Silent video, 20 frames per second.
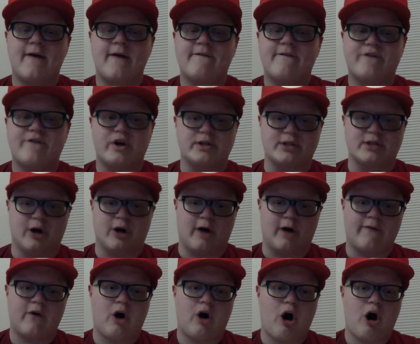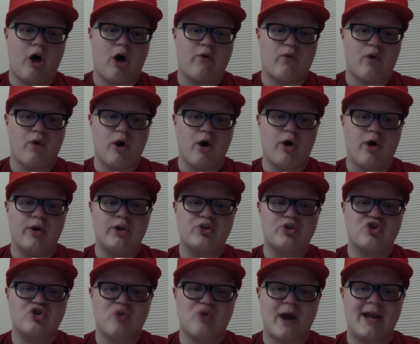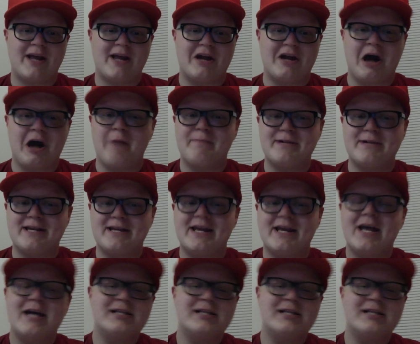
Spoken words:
First off, Off-World Trading Company.